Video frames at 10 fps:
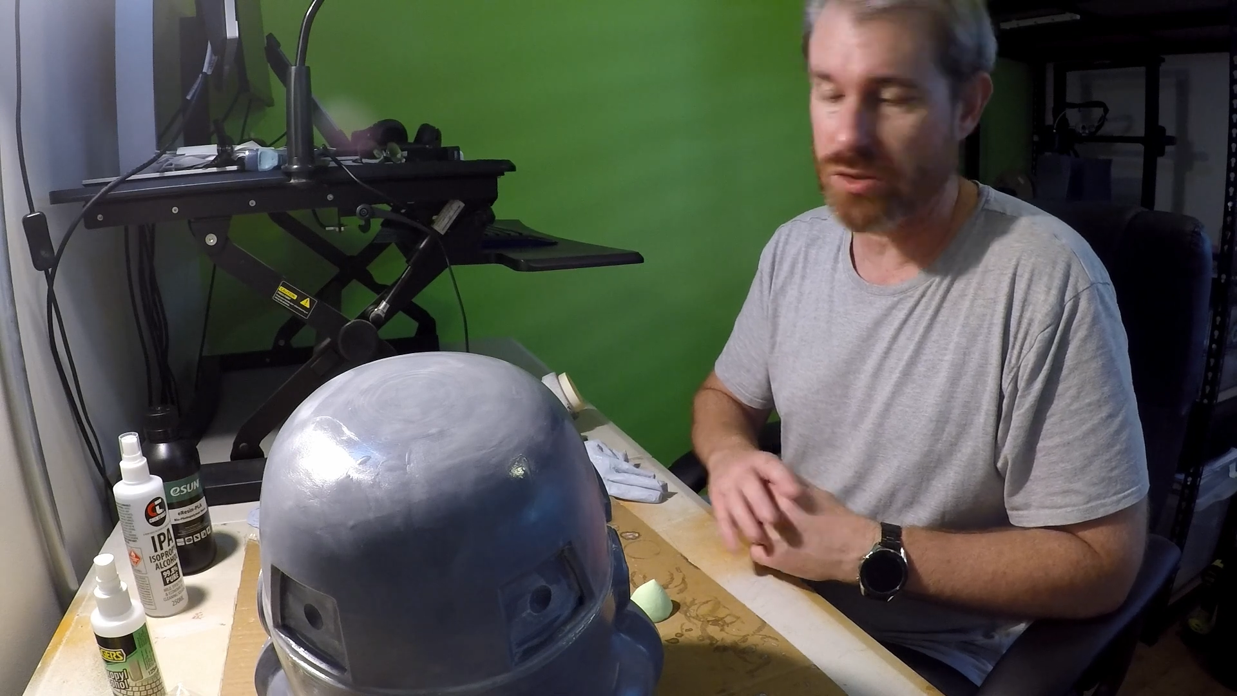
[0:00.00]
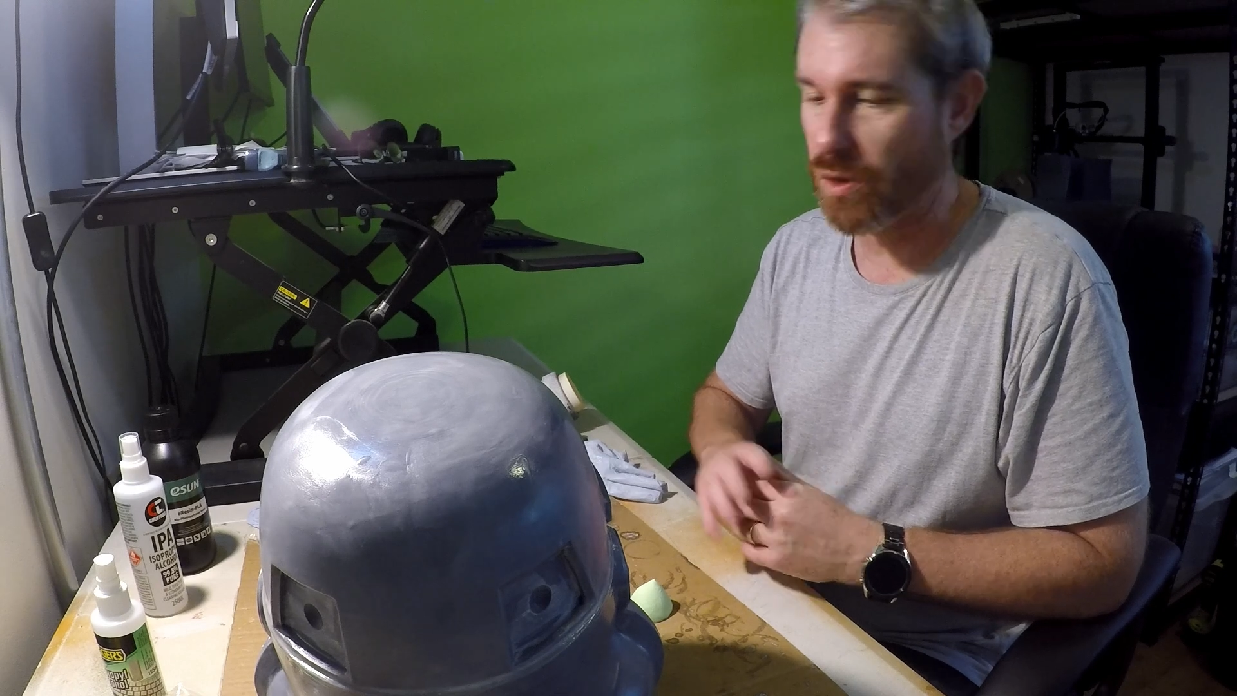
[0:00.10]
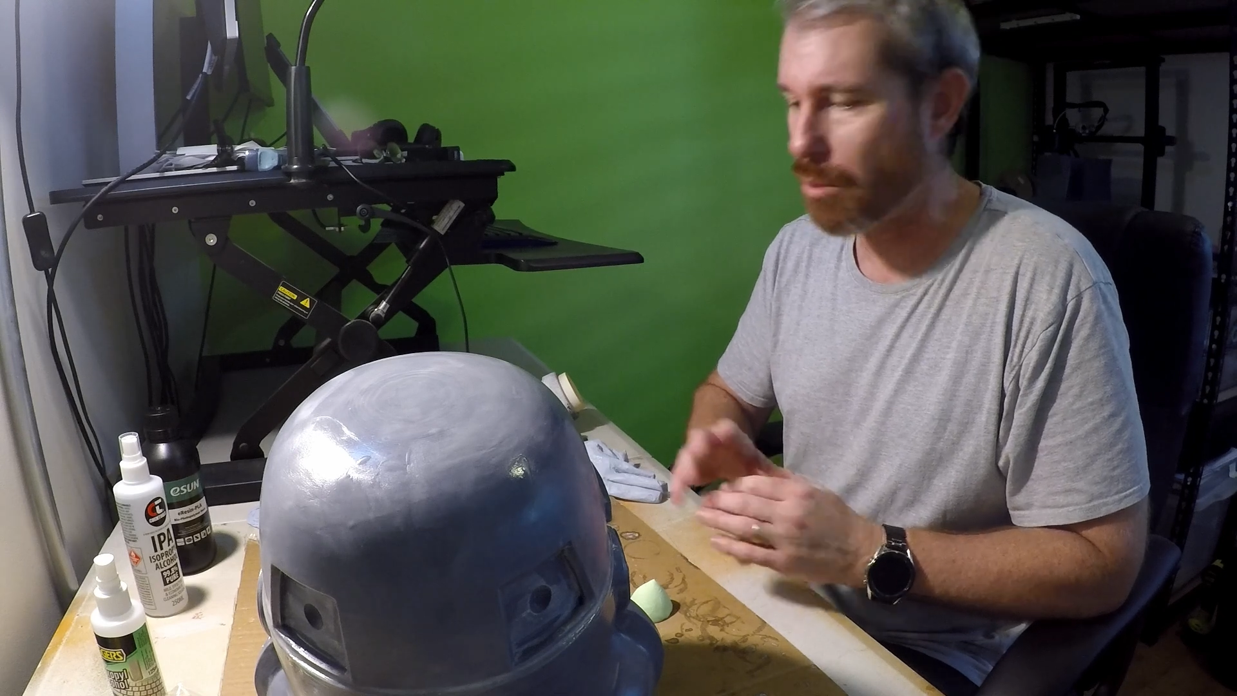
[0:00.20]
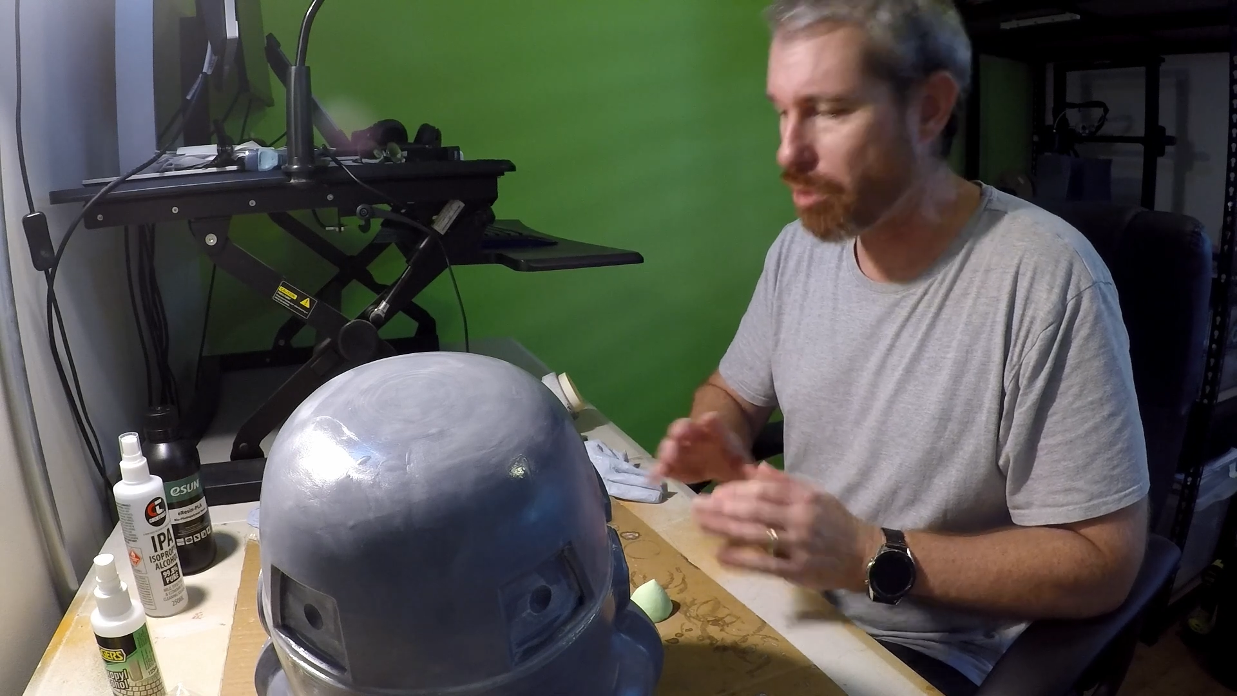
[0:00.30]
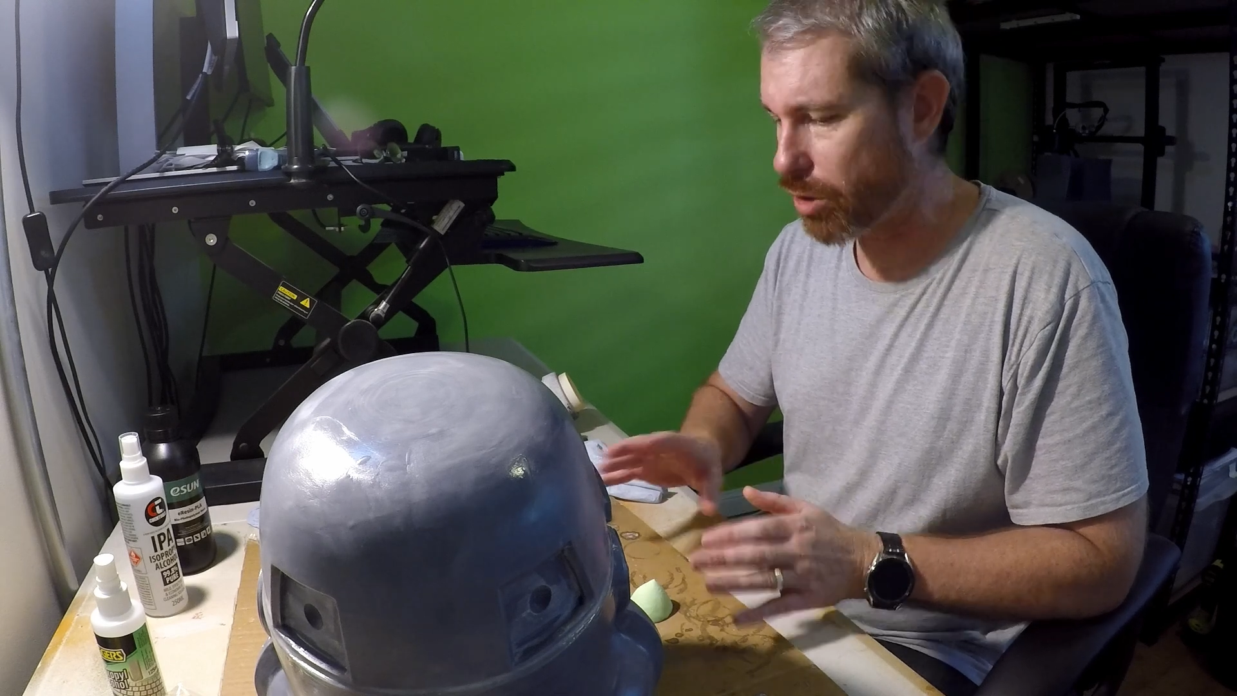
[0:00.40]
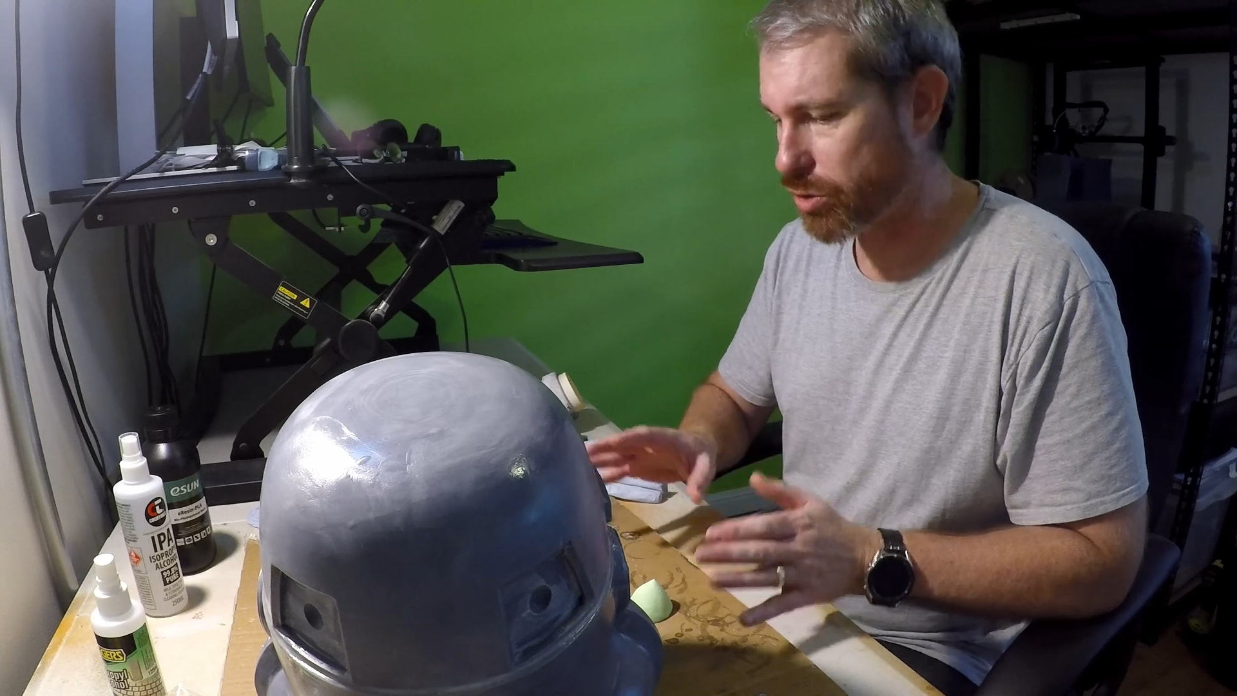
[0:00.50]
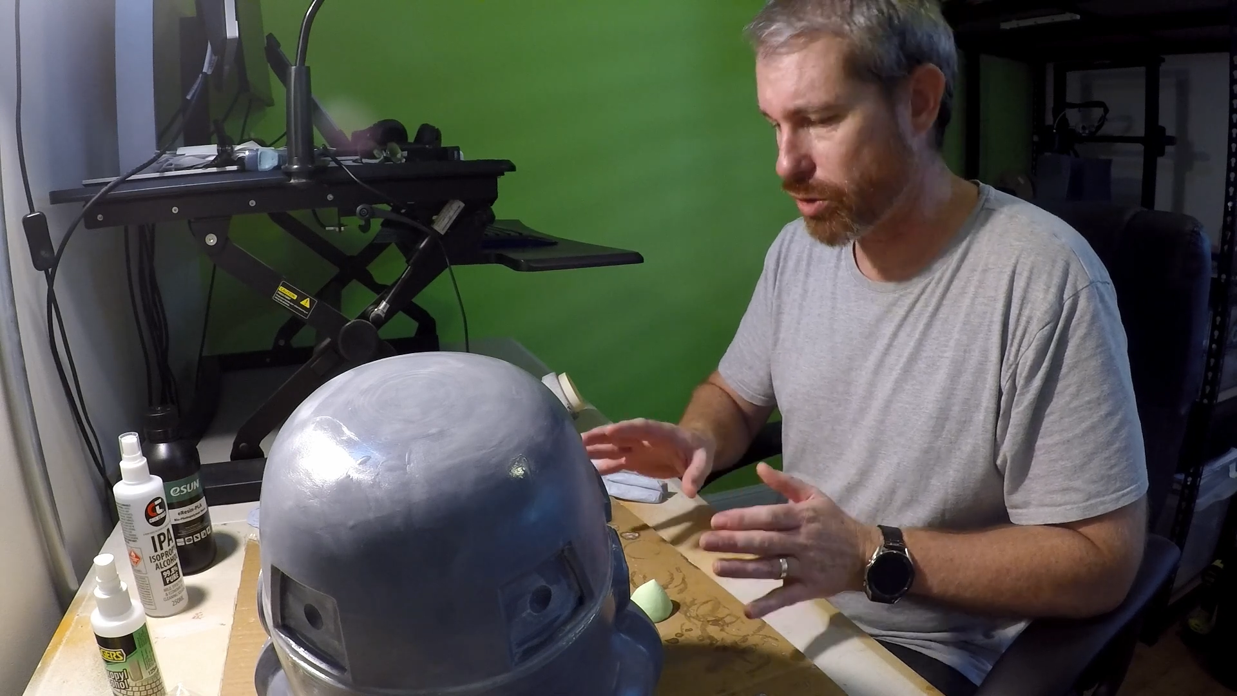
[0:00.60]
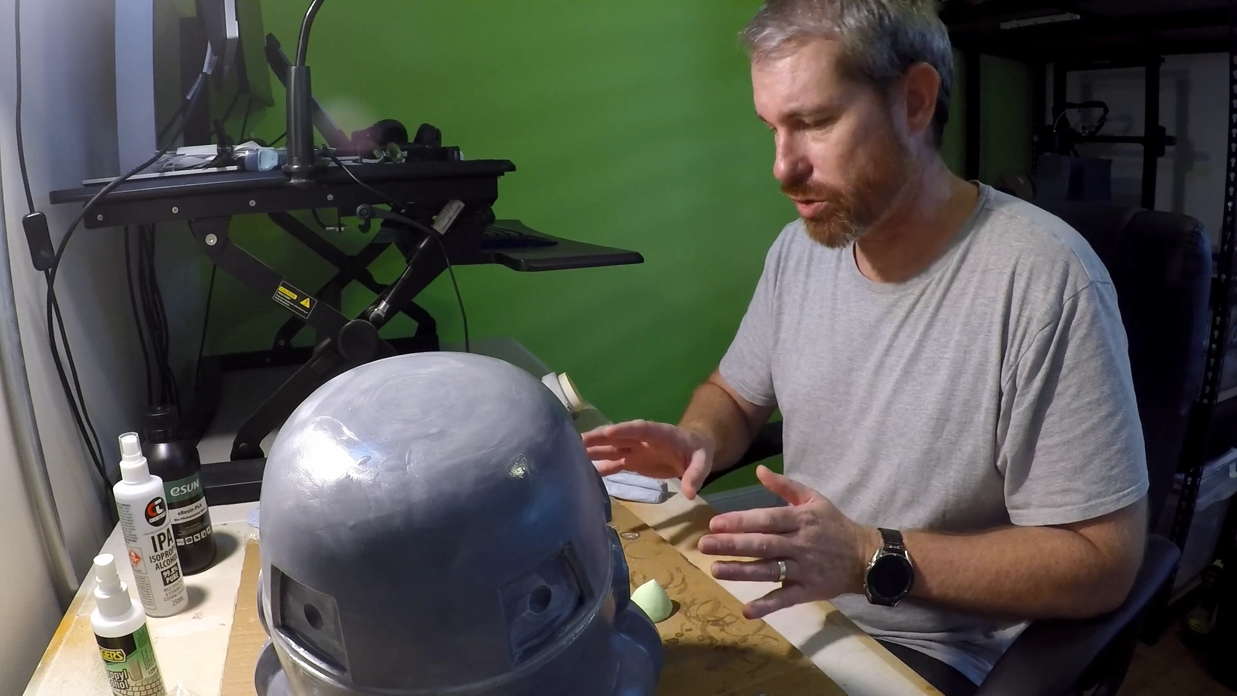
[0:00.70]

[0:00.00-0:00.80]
so I'm not too